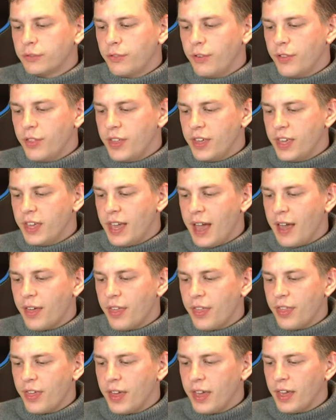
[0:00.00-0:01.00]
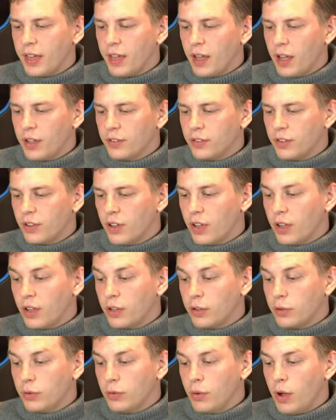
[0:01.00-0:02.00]
for the thing
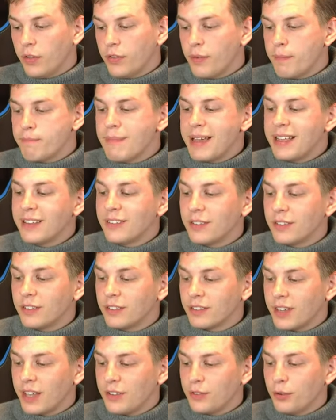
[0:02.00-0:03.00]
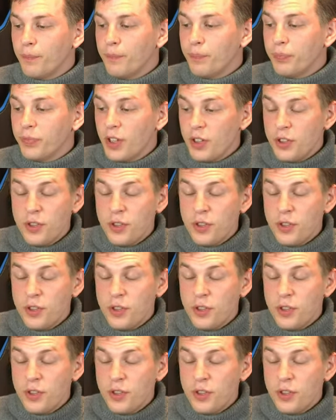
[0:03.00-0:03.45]
under, do, under maintenance schedule.